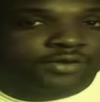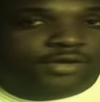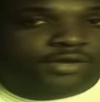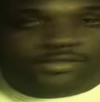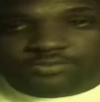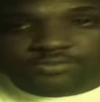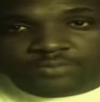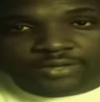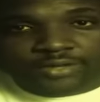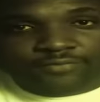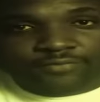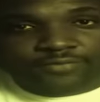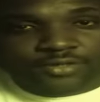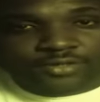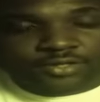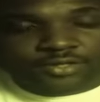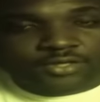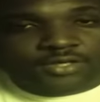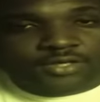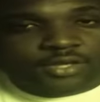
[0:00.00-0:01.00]
Conn Smythe?
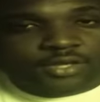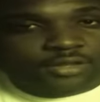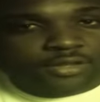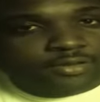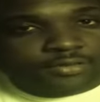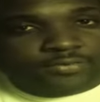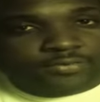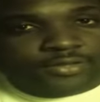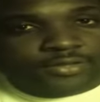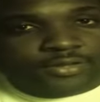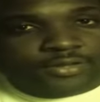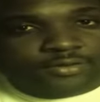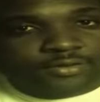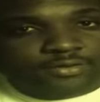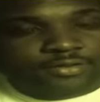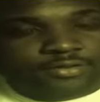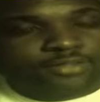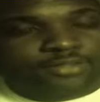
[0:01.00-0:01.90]
None other than